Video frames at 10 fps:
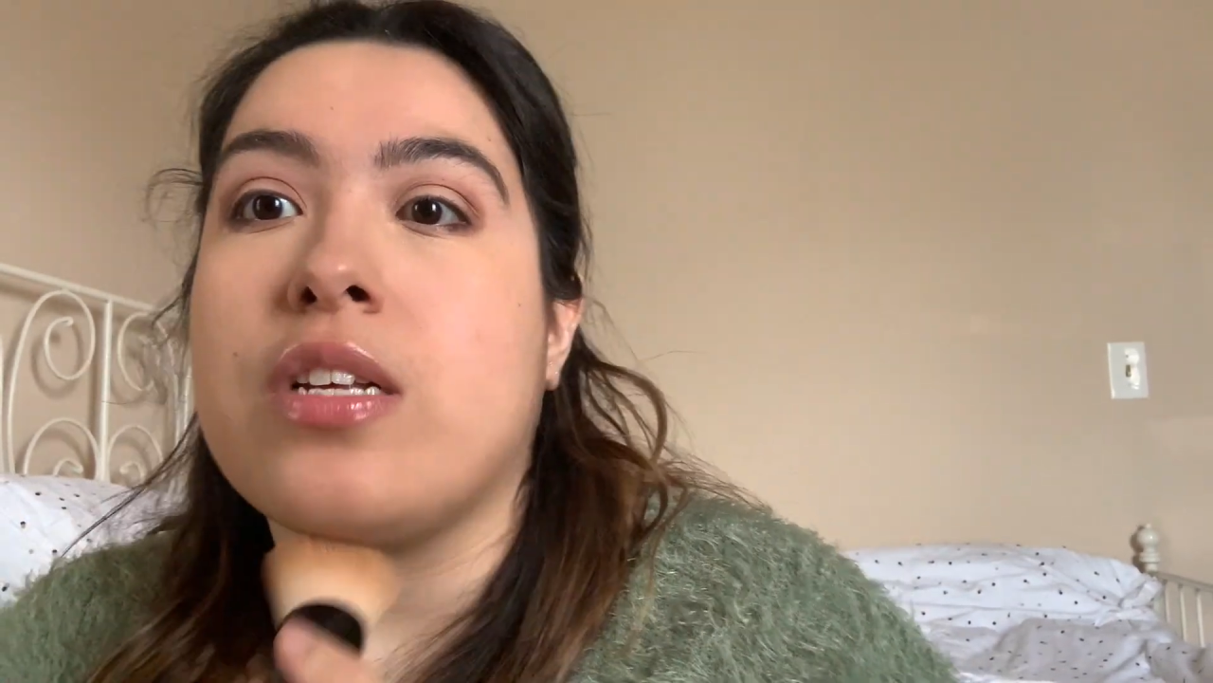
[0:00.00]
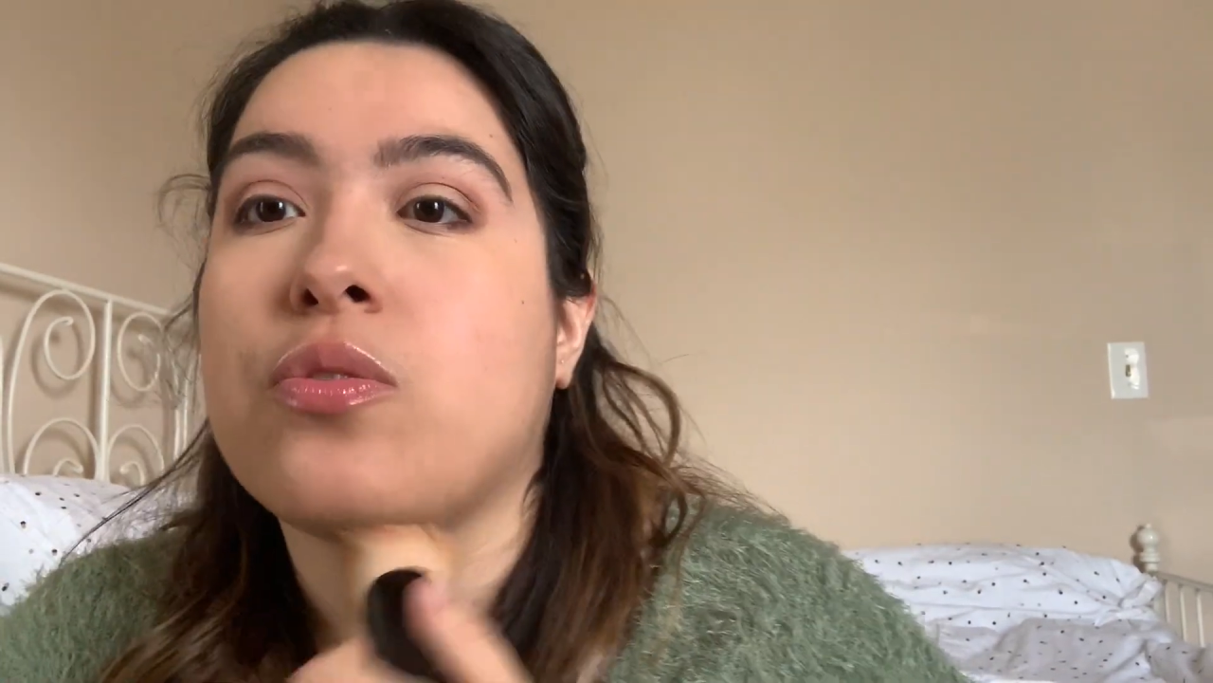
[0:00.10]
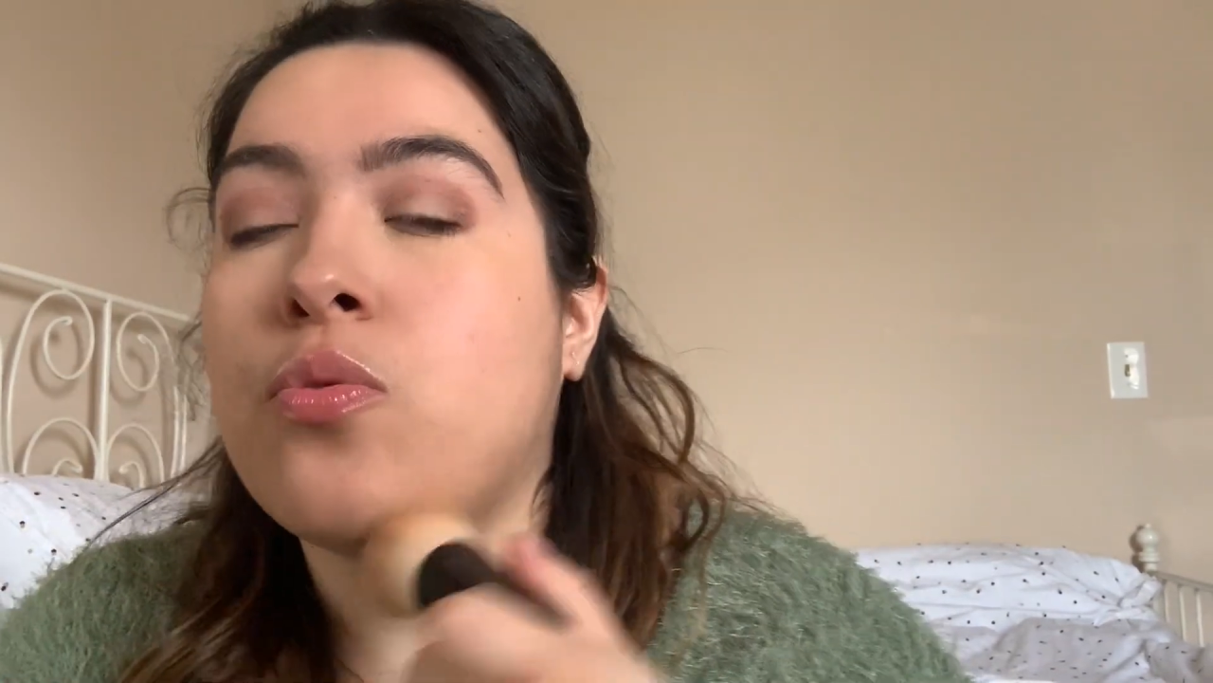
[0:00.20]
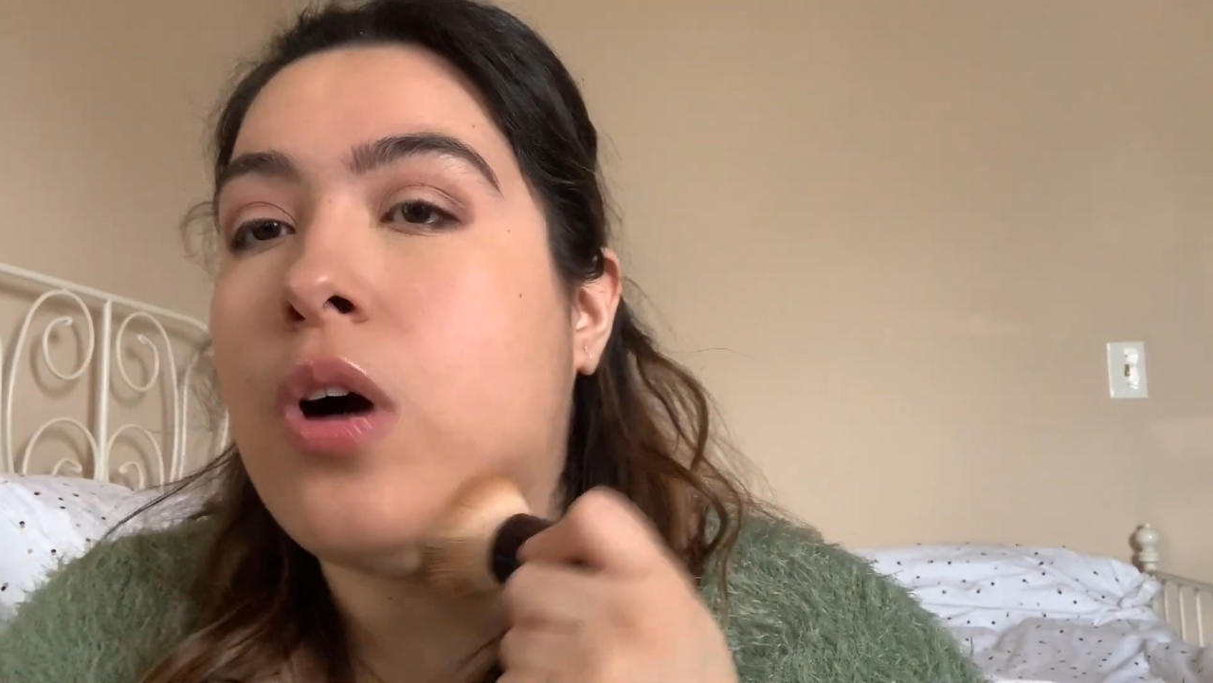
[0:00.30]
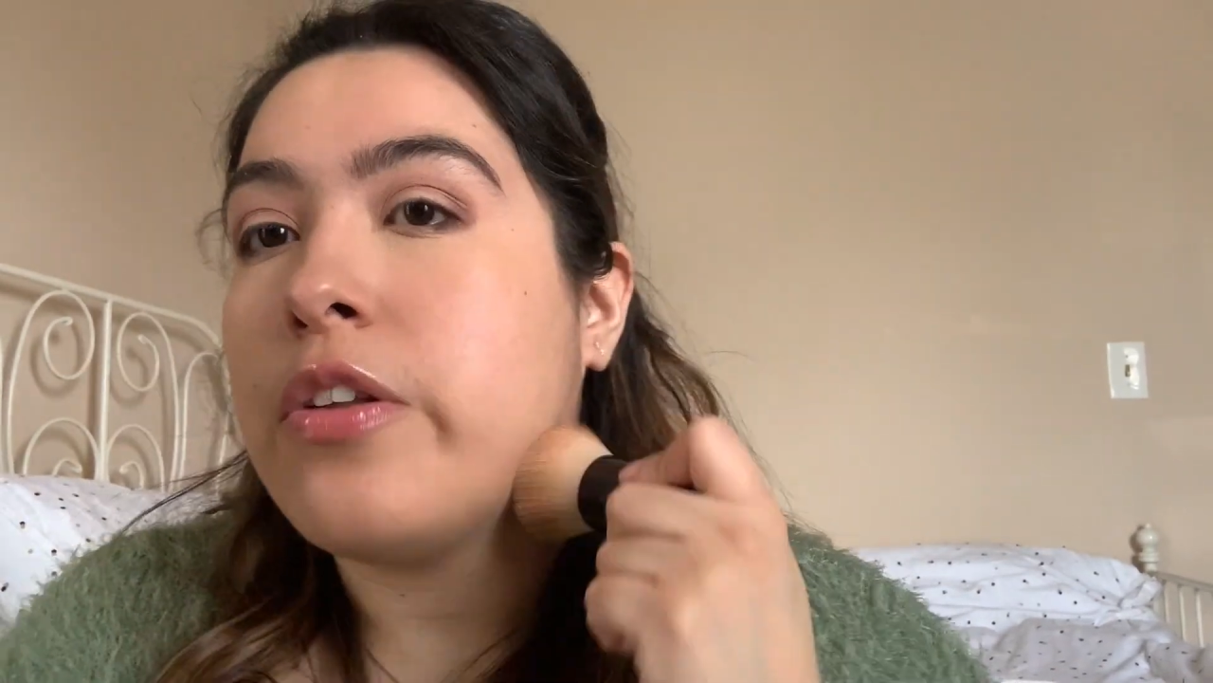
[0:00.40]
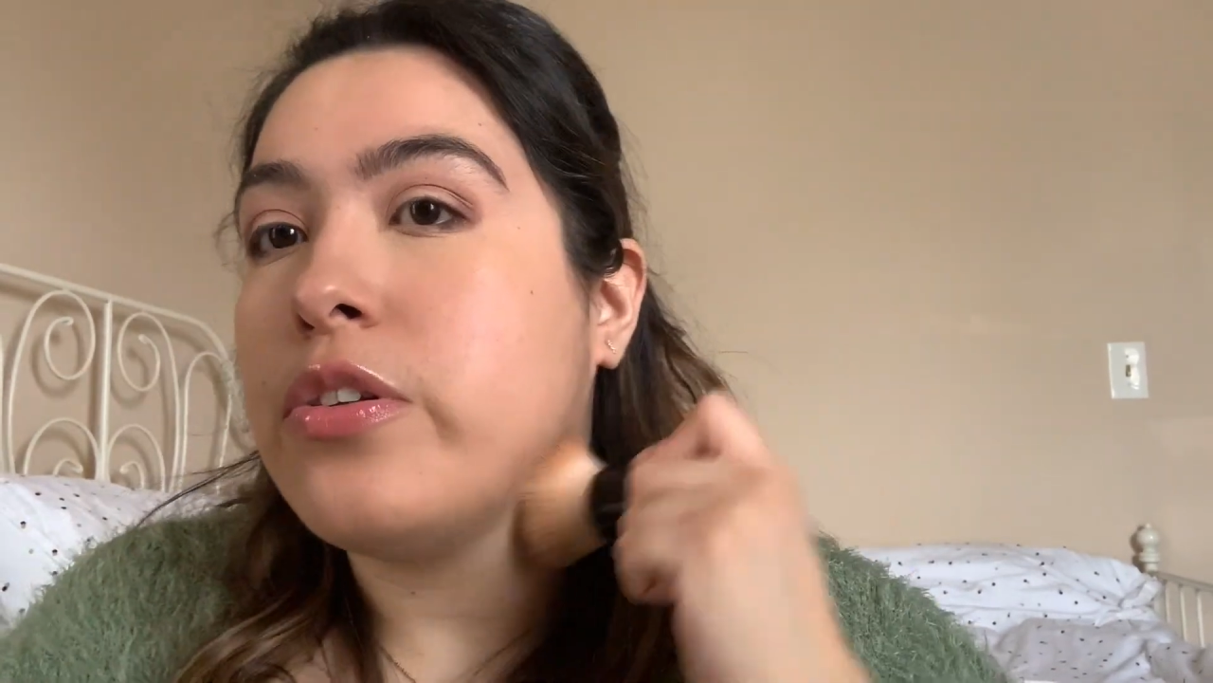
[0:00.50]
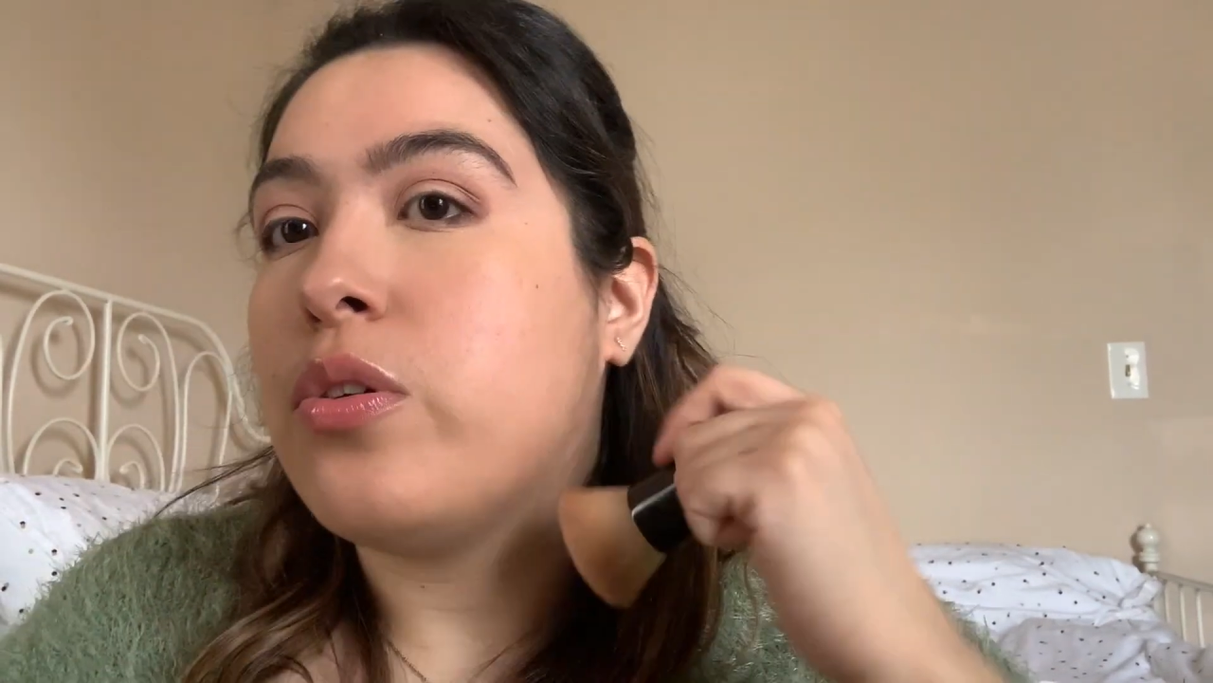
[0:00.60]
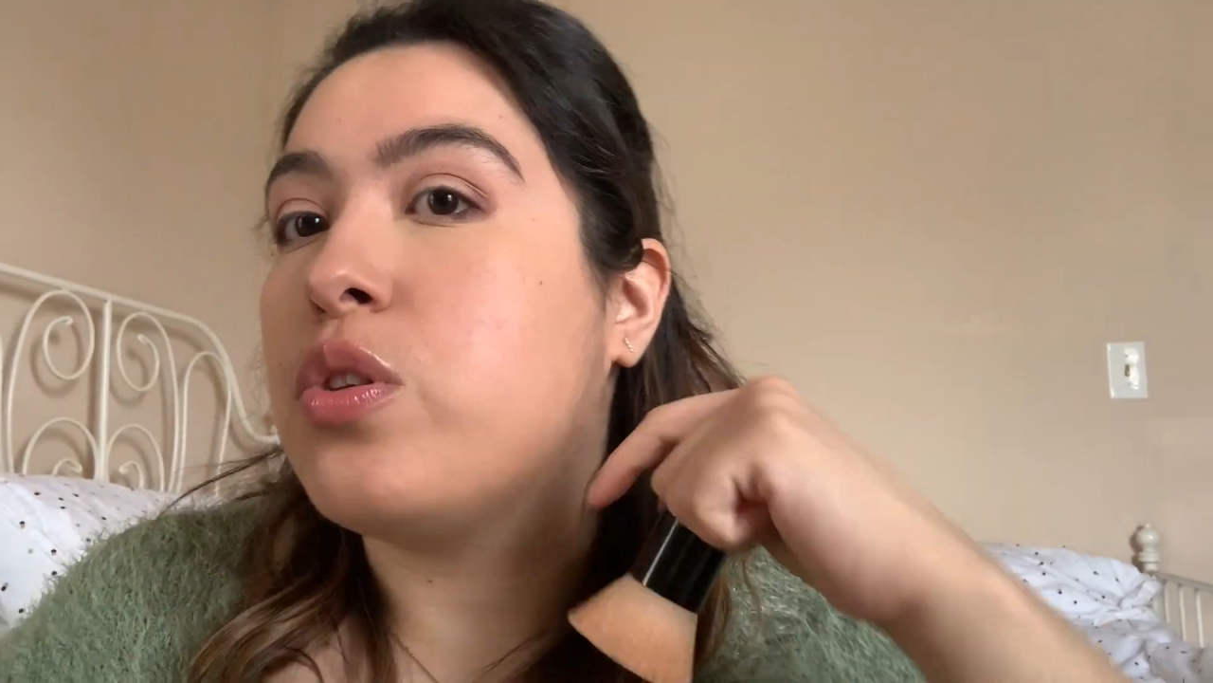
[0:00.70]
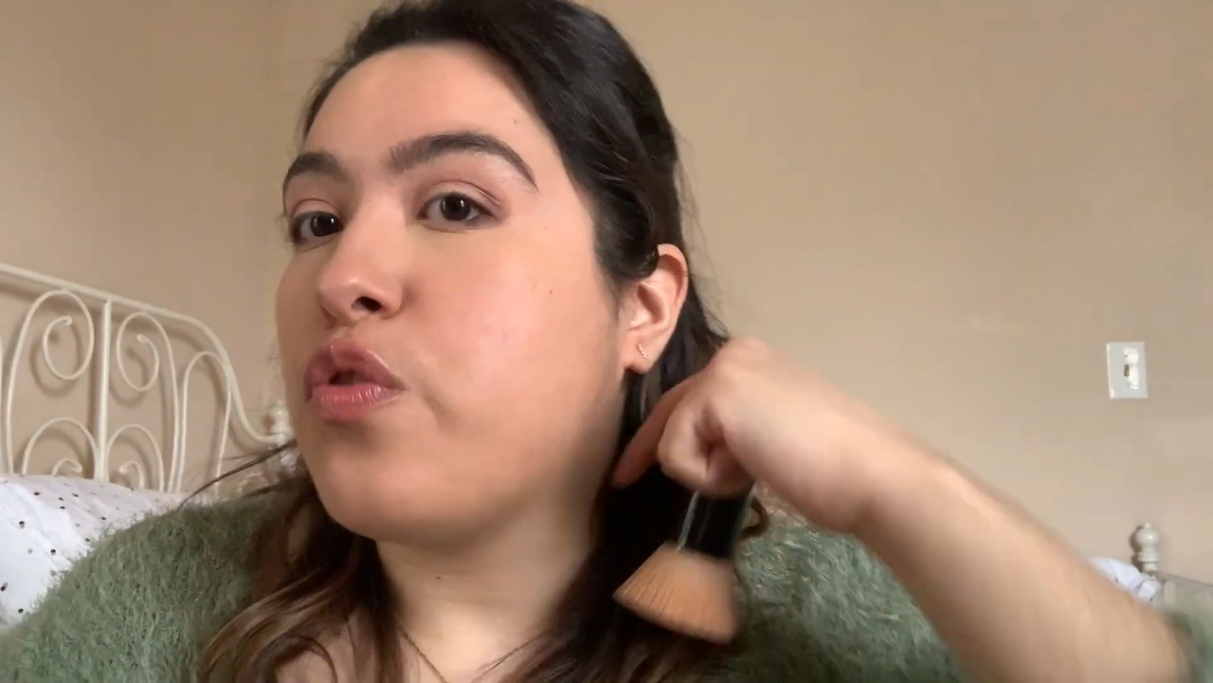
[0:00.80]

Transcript: cool undertones.